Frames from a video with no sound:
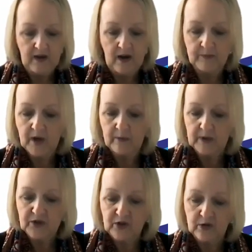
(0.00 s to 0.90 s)
I'm
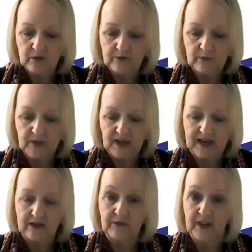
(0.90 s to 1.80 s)
coming to you from the
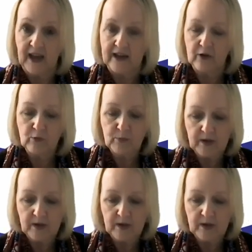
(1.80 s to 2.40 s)
land of the Gadigal